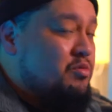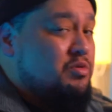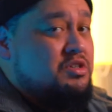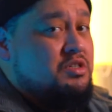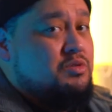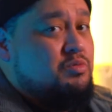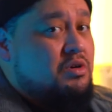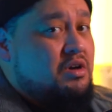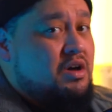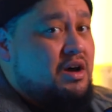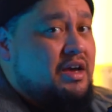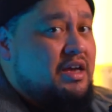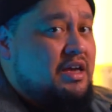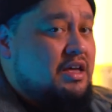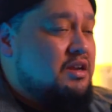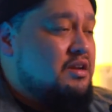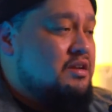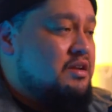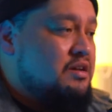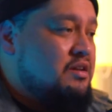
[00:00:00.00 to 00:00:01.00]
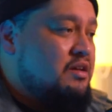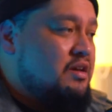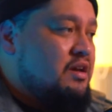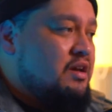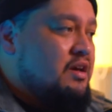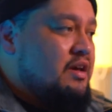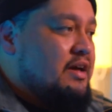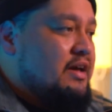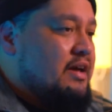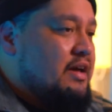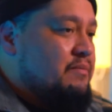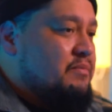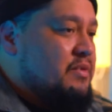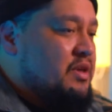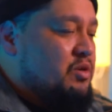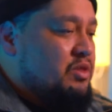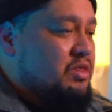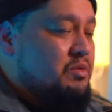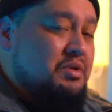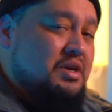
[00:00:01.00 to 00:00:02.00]
which is what I edit
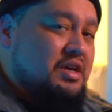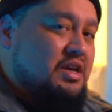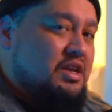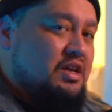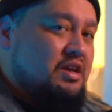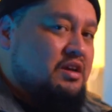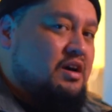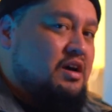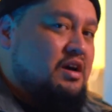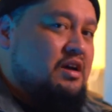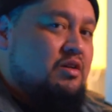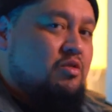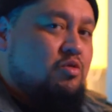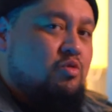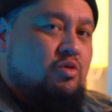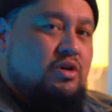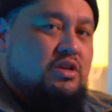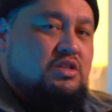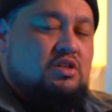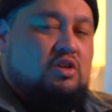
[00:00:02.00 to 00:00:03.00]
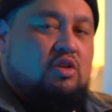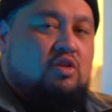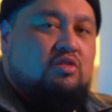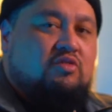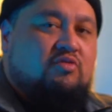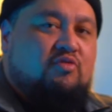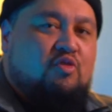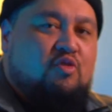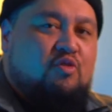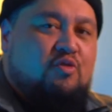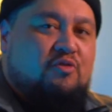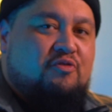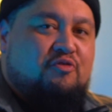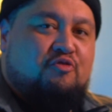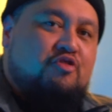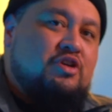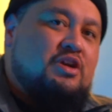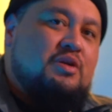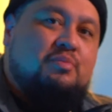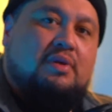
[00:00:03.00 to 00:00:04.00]
in the beginning, I always looked for
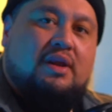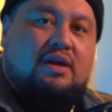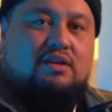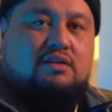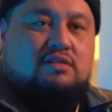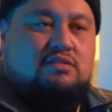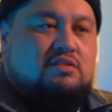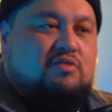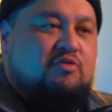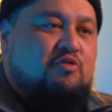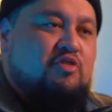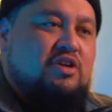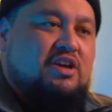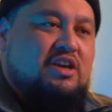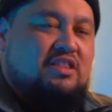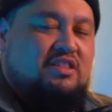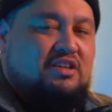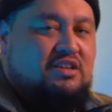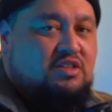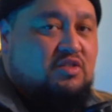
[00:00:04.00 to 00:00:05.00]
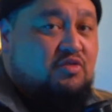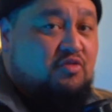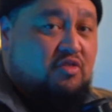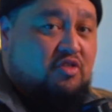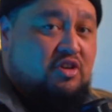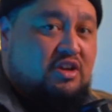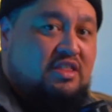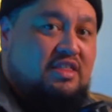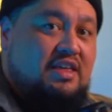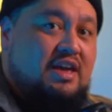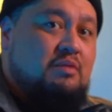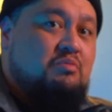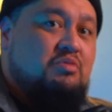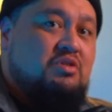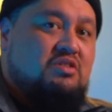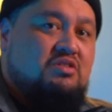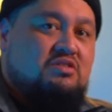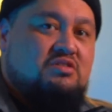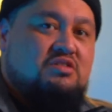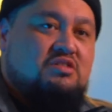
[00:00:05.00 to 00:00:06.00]
free plugins, free this, free that,
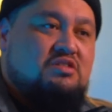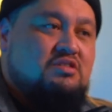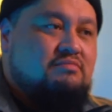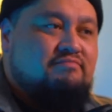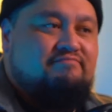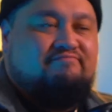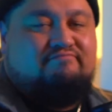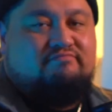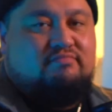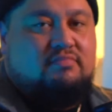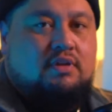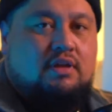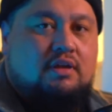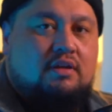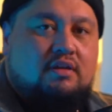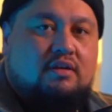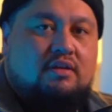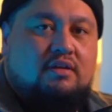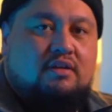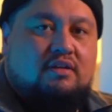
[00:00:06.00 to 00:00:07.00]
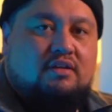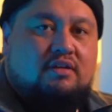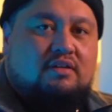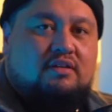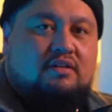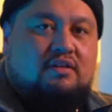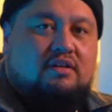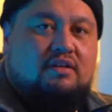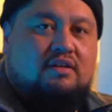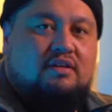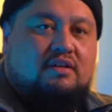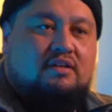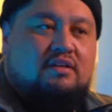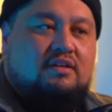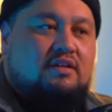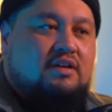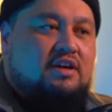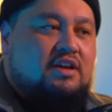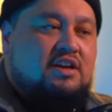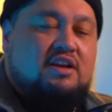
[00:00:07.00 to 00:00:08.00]
because I
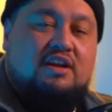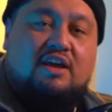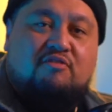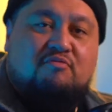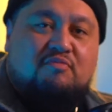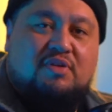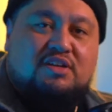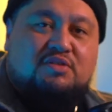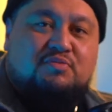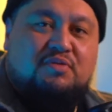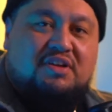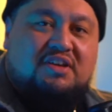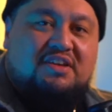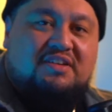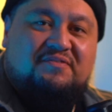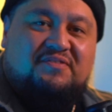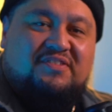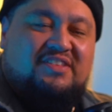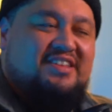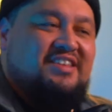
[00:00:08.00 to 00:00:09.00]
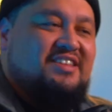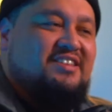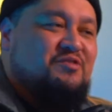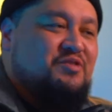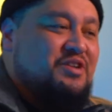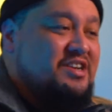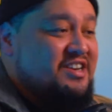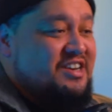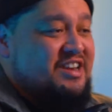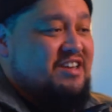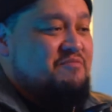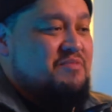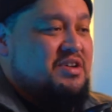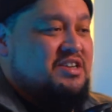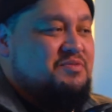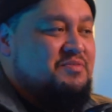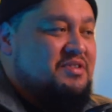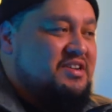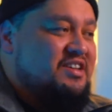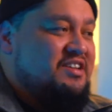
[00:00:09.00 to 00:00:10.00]
didn't have much money. We didn't have
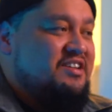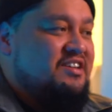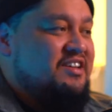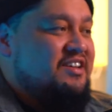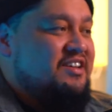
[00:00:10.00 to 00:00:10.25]
much money.